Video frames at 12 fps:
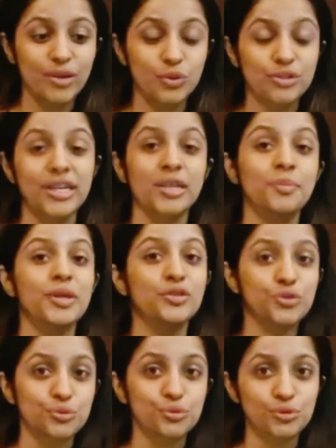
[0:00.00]
I would
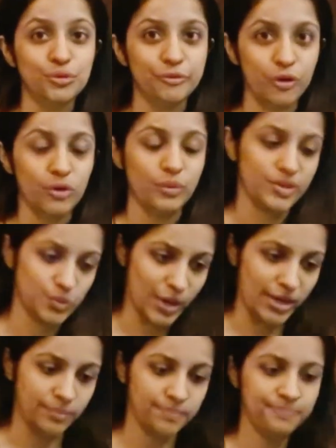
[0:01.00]
recommend you to follow as well.